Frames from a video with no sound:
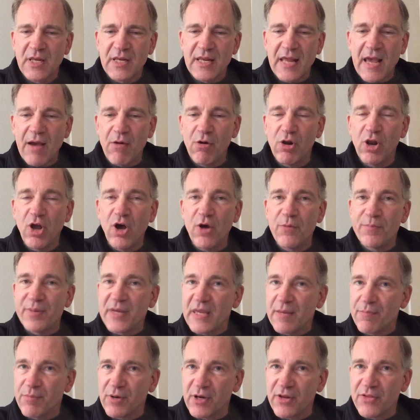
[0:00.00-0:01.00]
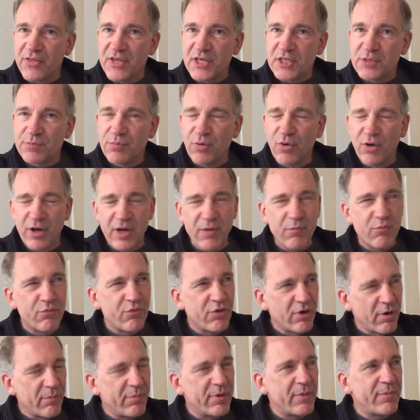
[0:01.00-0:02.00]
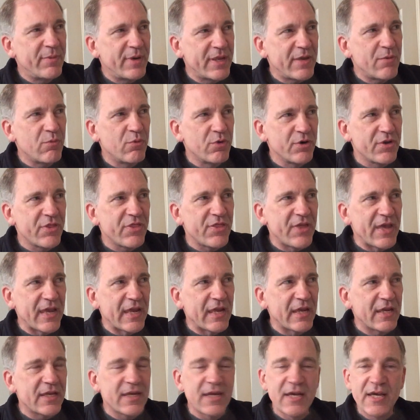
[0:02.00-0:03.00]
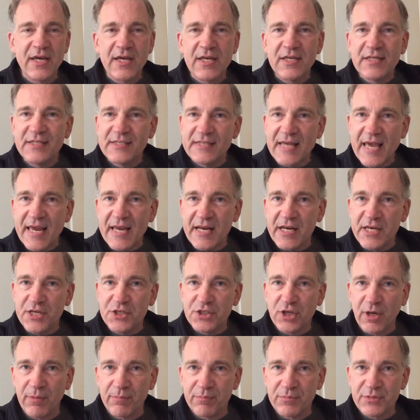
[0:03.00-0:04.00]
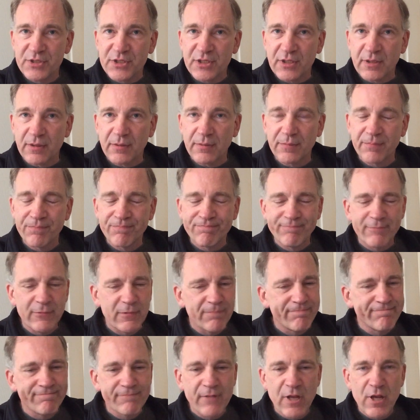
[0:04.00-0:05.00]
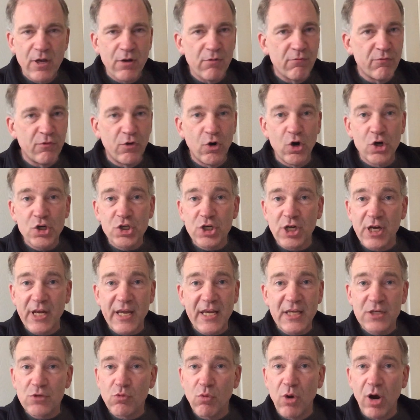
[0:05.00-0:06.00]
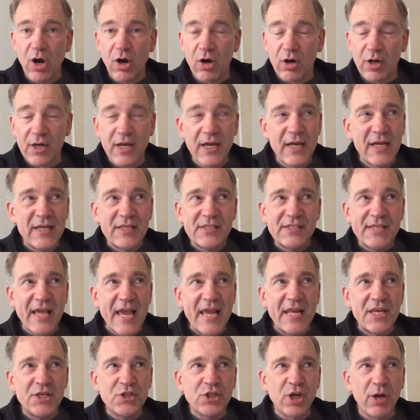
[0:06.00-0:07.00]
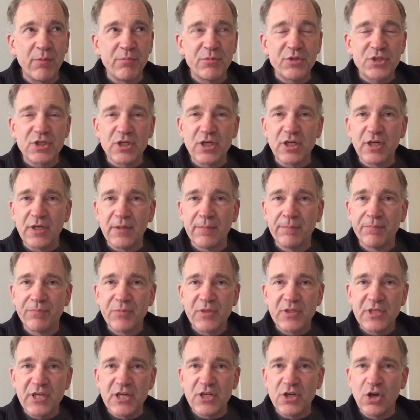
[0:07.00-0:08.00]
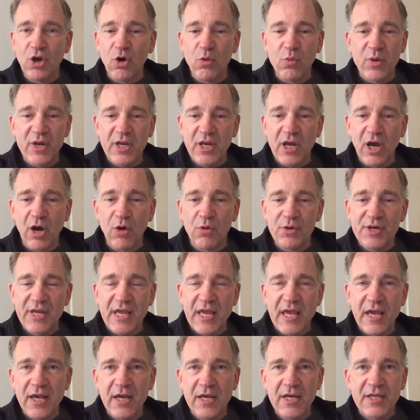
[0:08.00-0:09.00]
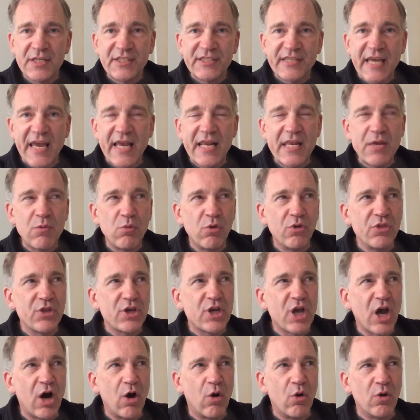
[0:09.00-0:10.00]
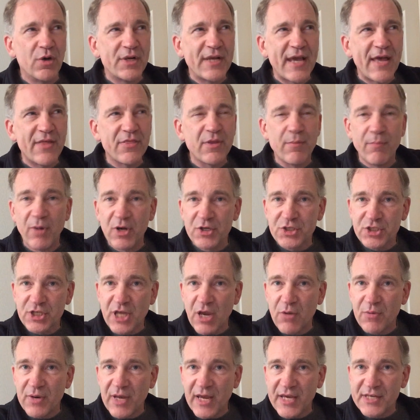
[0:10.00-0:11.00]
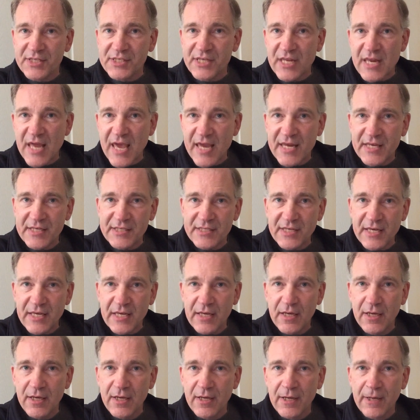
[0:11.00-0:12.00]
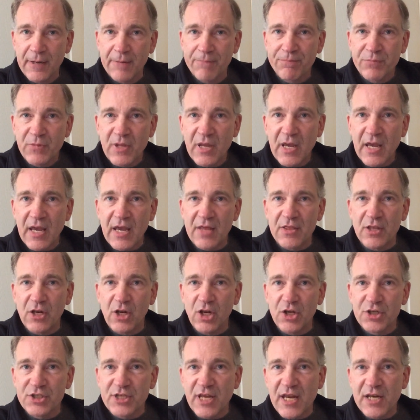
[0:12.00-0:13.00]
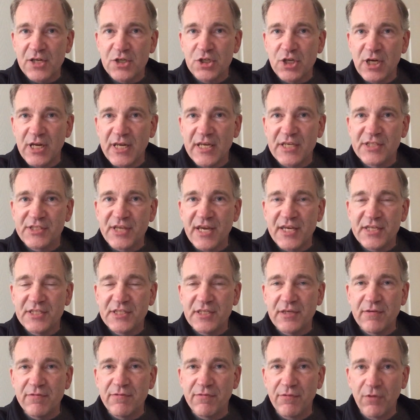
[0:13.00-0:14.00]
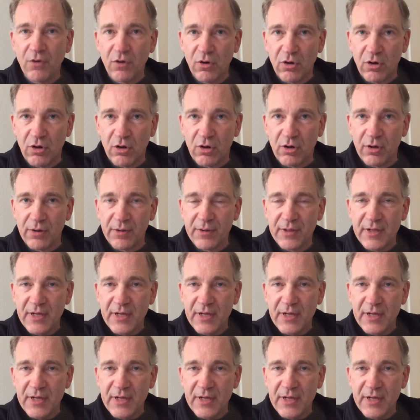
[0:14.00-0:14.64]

Now a lot of people at this point probably would think Daley Thompson. Fortunately it's wrong. Daley Thompson did not win gold here. Daley won the gold at the Moscow 1980 and the Los Angeles 84